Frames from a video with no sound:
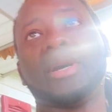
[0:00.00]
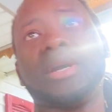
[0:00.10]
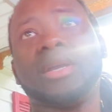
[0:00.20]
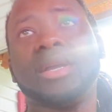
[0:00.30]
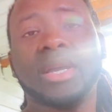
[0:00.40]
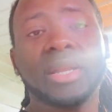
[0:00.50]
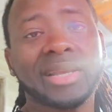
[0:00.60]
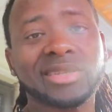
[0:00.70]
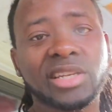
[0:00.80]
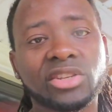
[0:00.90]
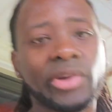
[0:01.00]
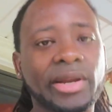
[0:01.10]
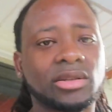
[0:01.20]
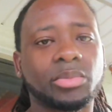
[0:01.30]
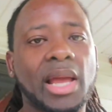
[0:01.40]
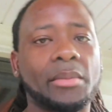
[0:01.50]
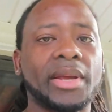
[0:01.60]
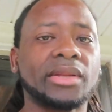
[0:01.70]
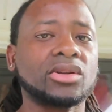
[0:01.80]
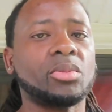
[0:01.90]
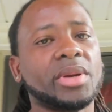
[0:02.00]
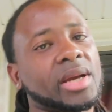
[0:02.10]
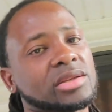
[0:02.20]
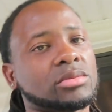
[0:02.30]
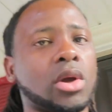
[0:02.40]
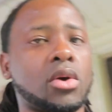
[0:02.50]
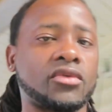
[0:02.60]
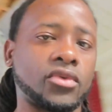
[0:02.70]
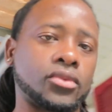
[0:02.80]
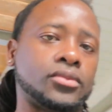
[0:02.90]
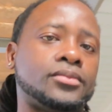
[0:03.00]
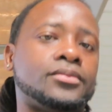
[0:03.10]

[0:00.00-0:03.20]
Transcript: But let's get the tractor supply, man. Let's go pick out some dog food.